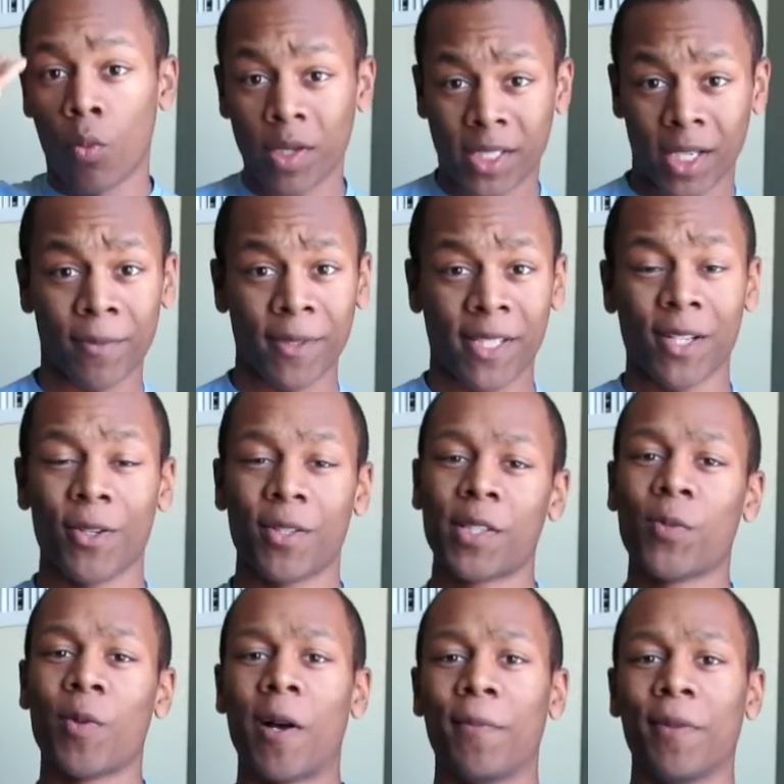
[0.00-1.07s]
What's up, souls? This
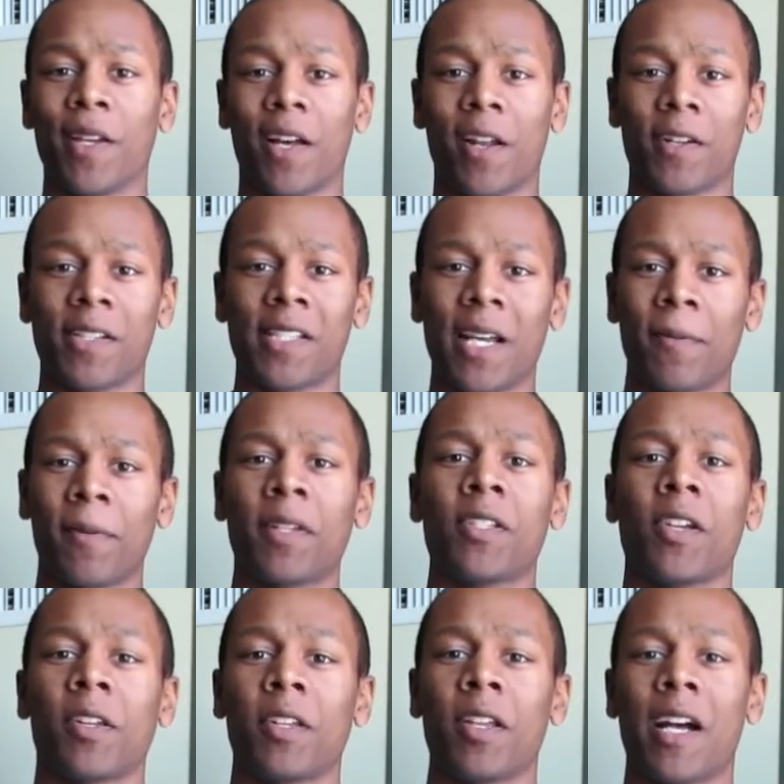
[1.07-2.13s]
is WildBlueYonder. Today I want to
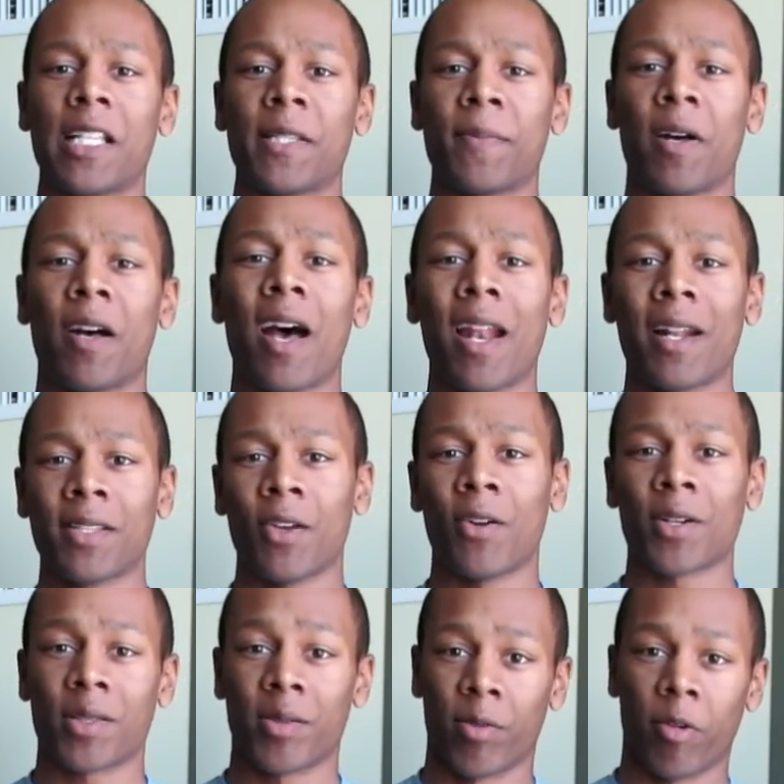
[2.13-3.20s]
talk to you guys about how to
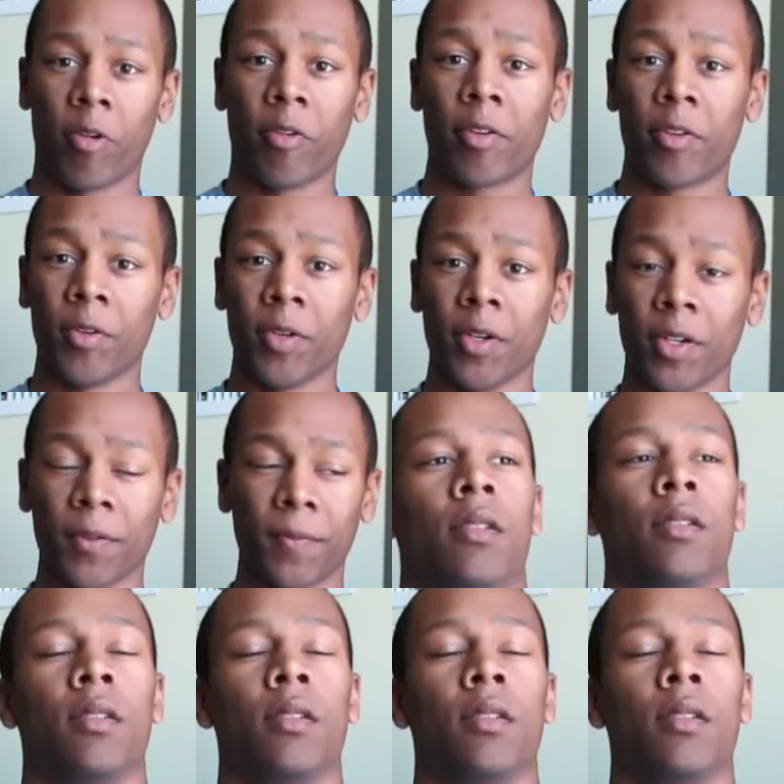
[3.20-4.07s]
talk to a recruiter.